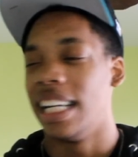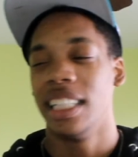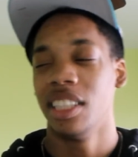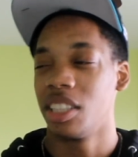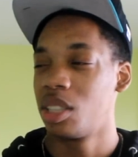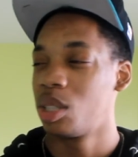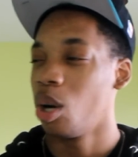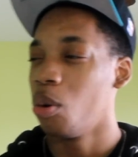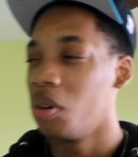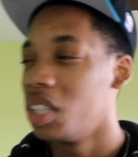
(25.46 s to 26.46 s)
and it looks
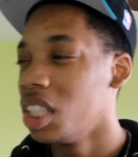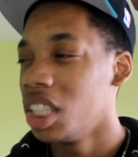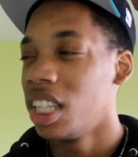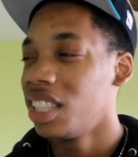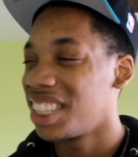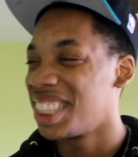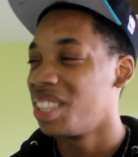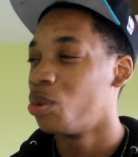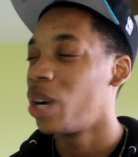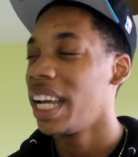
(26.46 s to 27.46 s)
so good, it looks
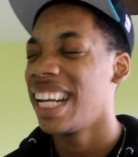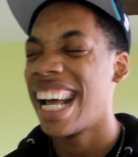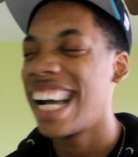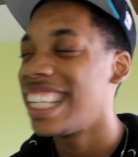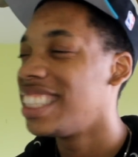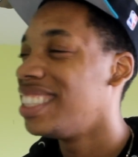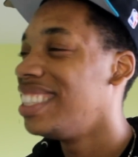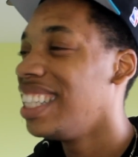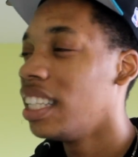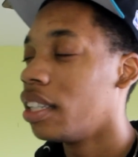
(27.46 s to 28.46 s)
great,
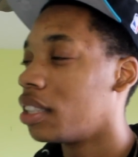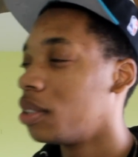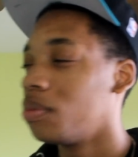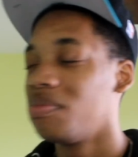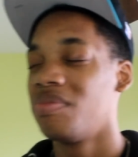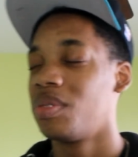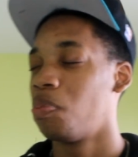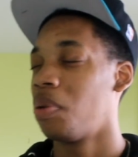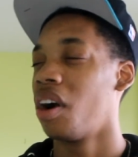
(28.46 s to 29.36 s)
HD looks looks